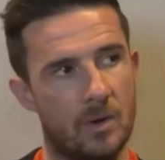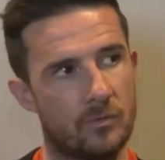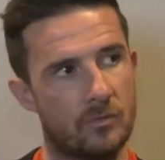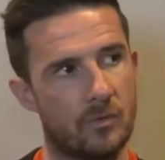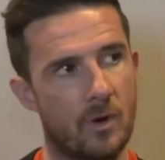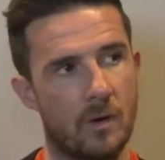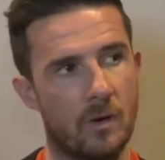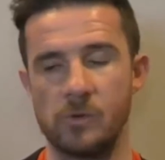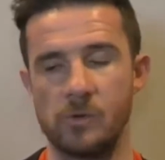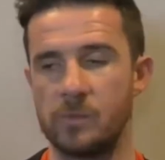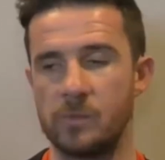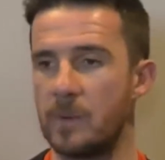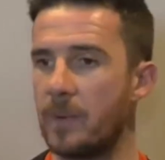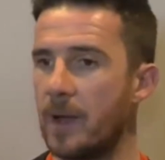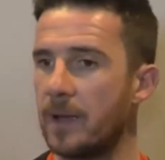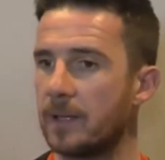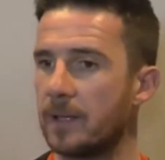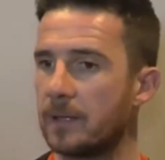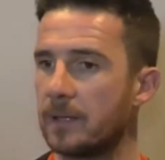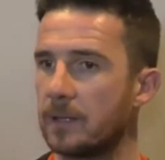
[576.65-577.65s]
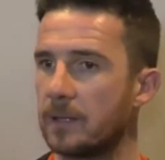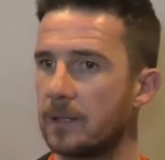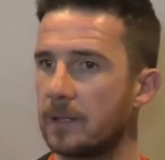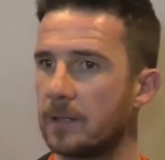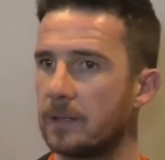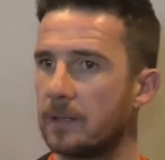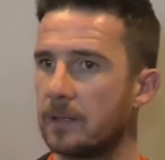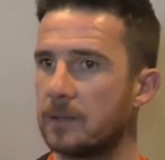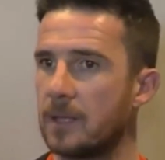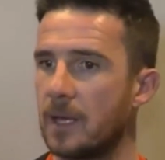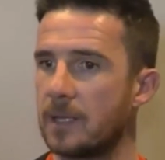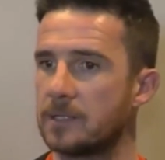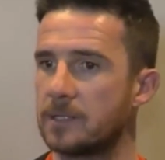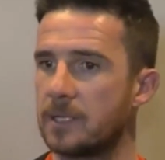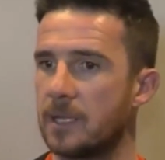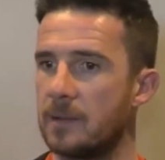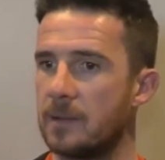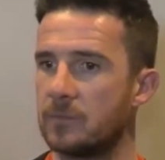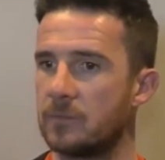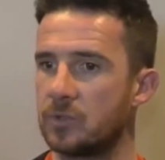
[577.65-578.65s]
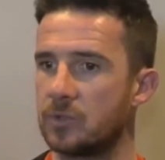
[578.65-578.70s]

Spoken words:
Rob will be back next game.